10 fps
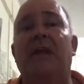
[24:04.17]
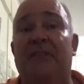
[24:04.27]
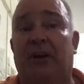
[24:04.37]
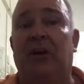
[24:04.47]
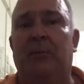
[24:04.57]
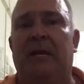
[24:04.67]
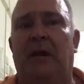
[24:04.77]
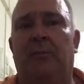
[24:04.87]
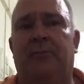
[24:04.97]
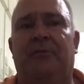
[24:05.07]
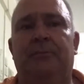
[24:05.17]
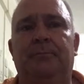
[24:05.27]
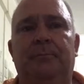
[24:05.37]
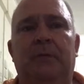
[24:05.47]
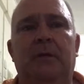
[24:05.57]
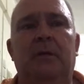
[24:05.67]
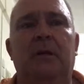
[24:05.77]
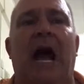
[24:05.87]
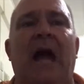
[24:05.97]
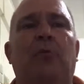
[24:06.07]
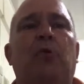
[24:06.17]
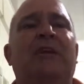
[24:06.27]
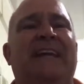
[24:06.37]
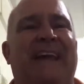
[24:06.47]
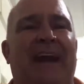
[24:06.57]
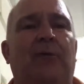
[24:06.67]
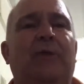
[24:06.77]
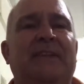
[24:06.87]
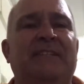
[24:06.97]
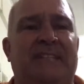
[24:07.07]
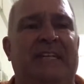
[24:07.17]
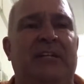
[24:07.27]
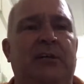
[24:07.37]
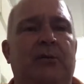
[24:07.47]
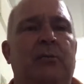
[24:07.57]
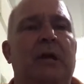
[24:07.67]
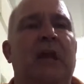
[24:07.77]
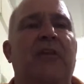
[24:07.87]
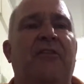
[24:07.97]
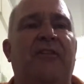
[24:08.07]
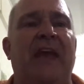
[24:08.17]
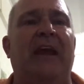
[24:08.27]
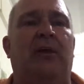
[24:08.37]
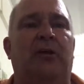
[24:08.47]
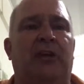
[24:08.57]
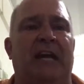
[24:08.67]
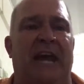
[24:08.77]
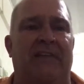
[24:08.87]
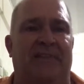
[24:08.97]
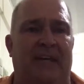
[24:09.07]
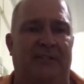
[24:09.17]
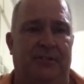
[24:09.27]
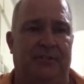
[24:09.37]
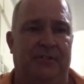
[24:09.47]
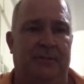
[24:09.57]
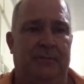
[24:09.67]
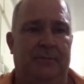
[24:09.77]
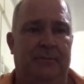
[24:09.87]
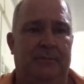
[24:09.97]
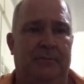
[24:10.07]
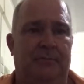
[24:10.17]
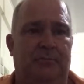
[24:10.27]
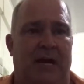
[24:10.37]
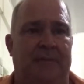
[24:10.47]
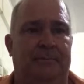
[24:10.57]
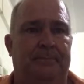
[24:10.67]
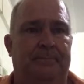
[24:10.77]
They're going to be helpful. I will guarantee you they are going to have answers. Right?